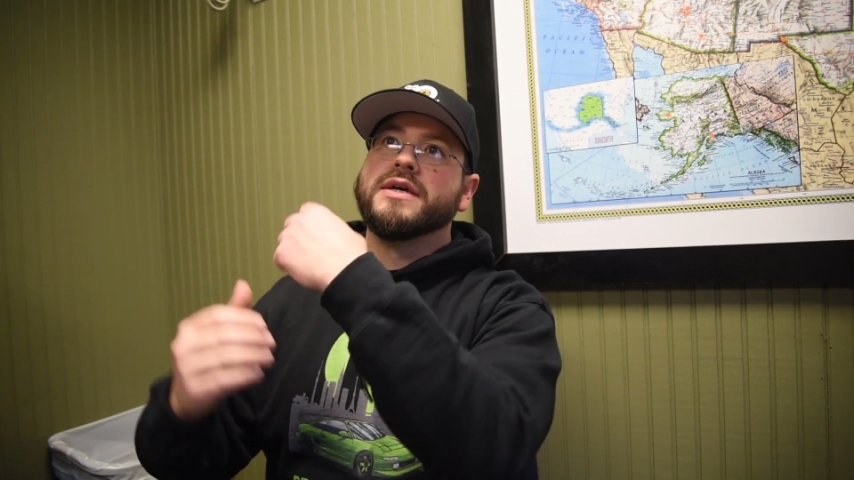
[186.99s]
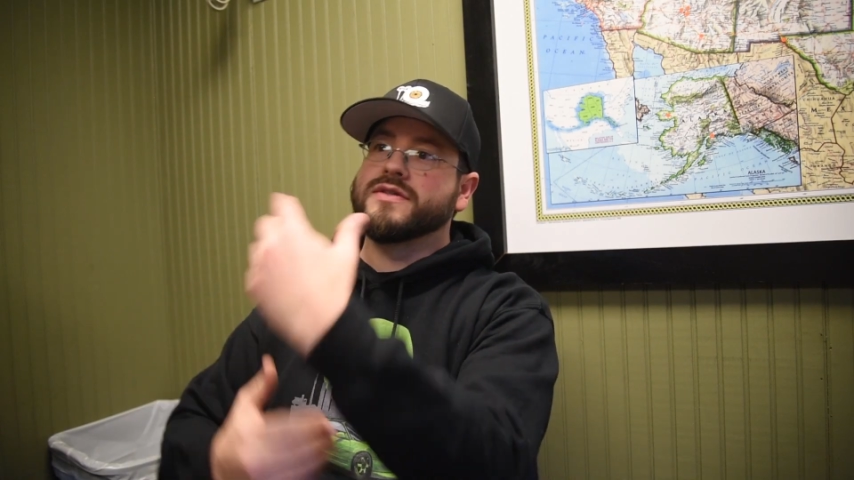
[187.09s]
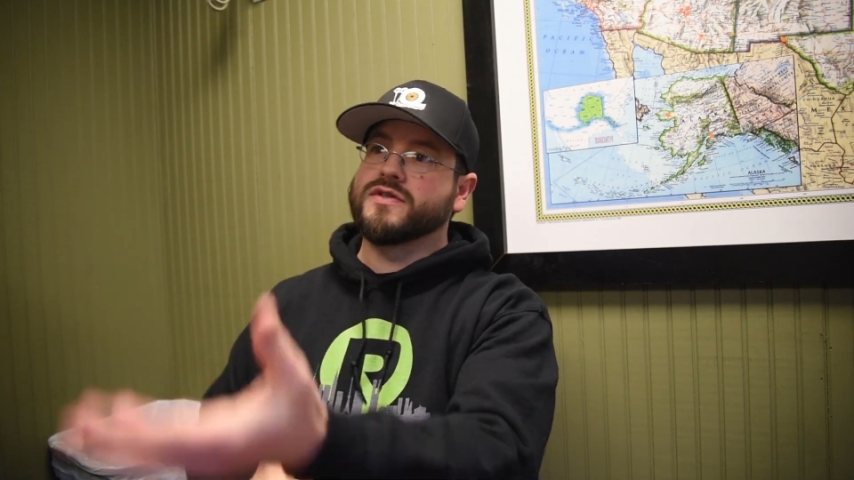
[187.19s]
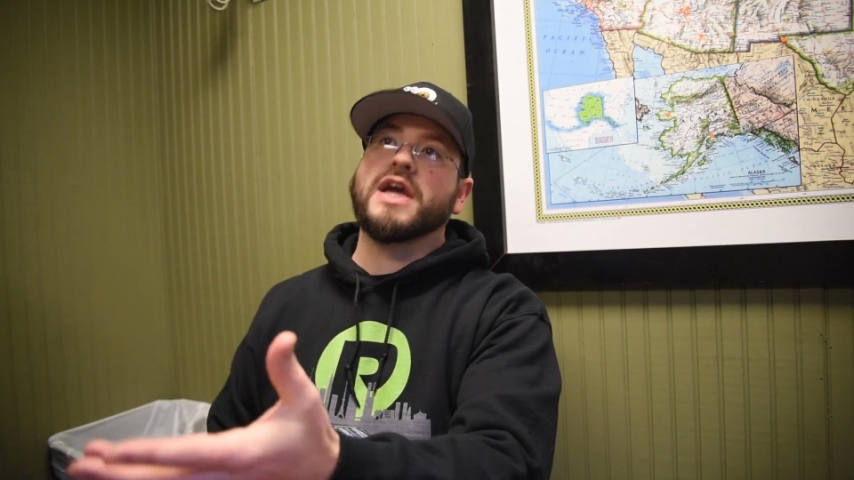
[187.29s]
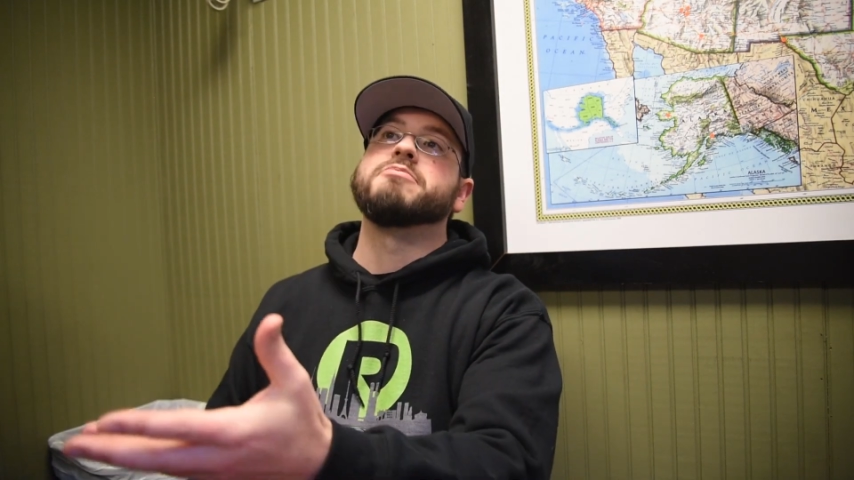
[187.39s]
It's
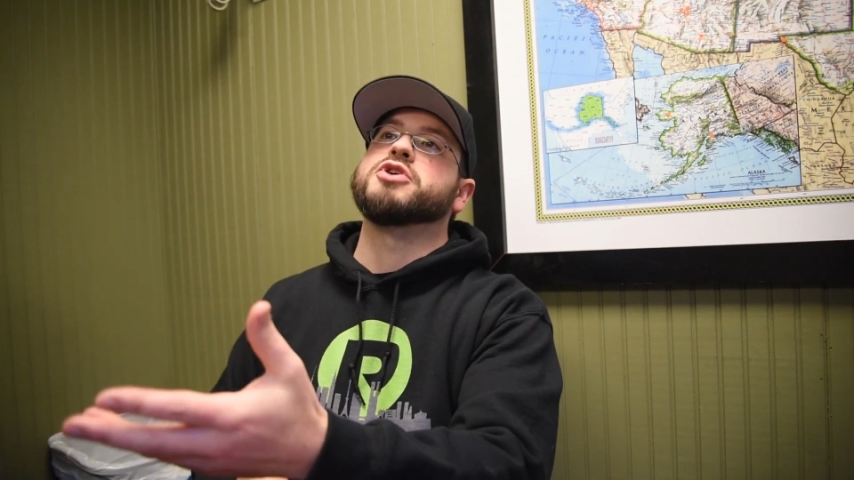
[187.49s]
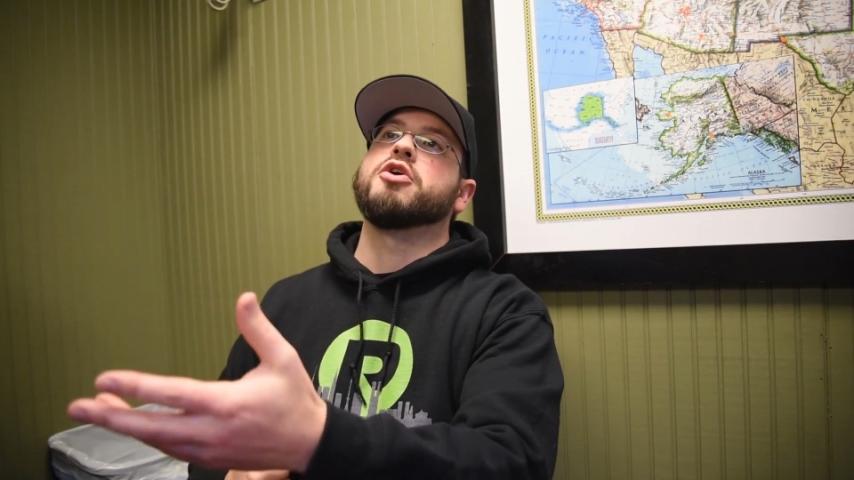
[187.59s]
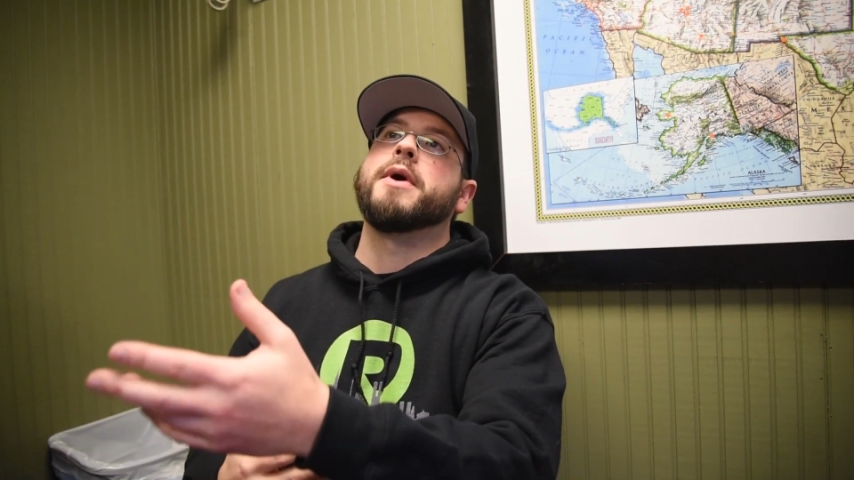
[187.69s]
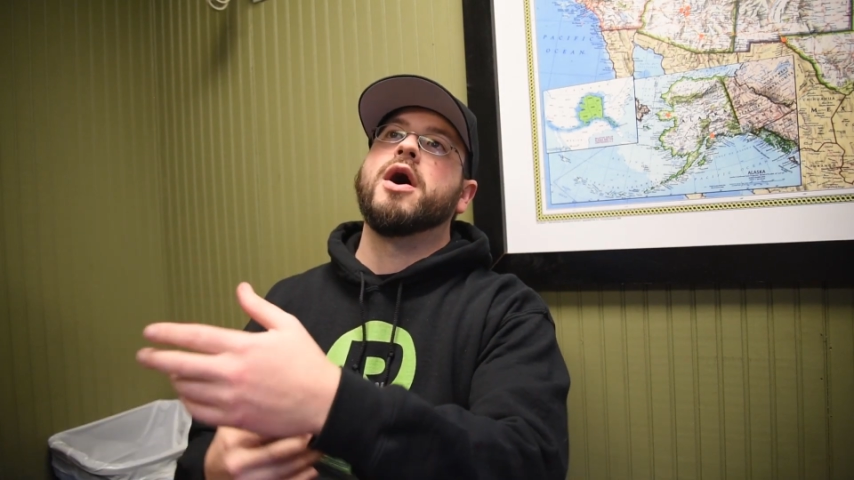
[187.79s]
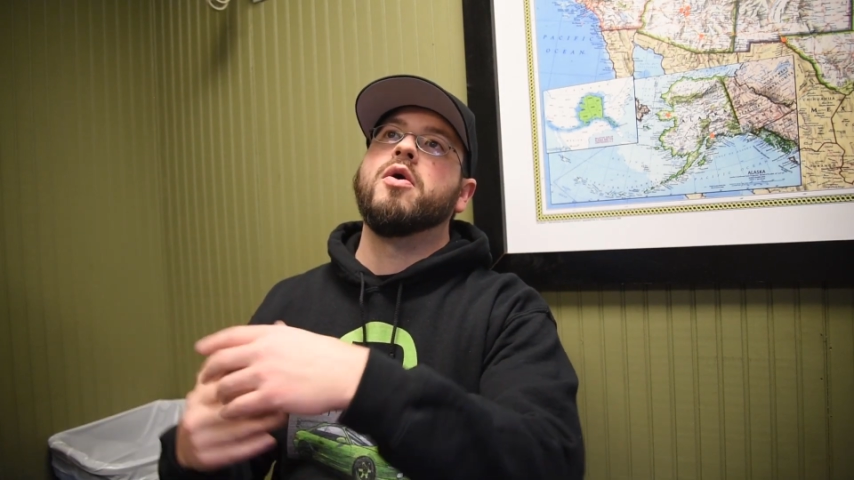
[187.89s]
the same
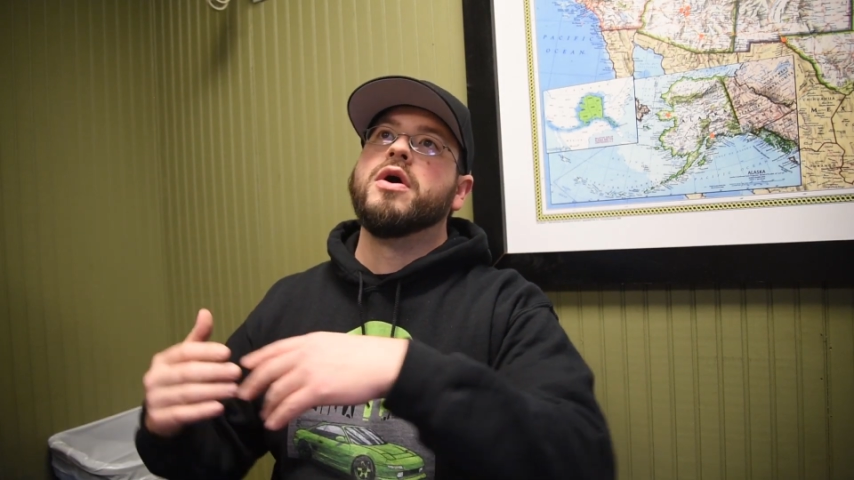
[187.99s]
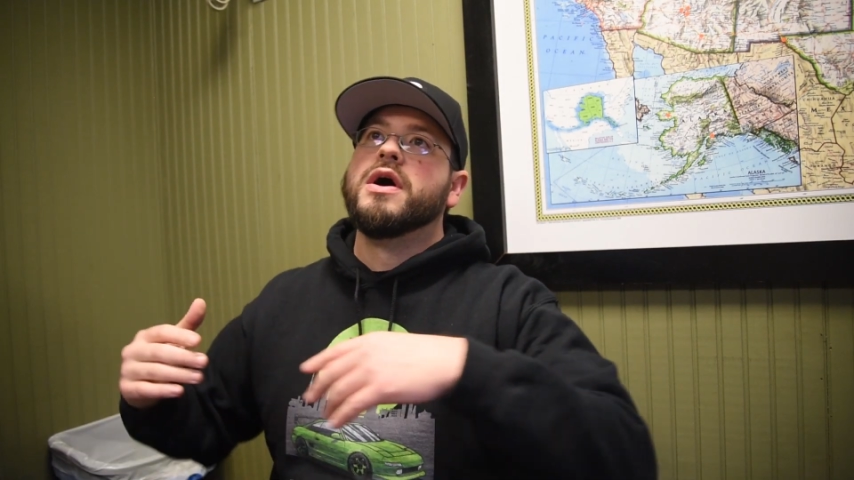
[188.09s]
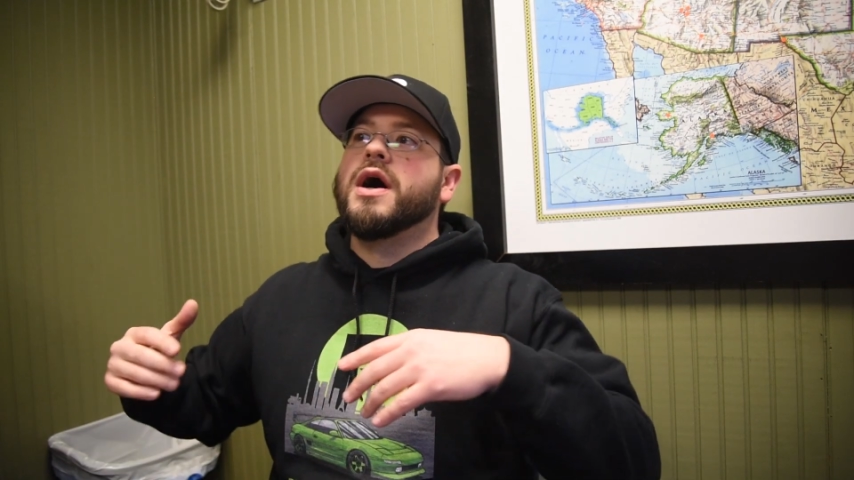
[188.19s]
turbo.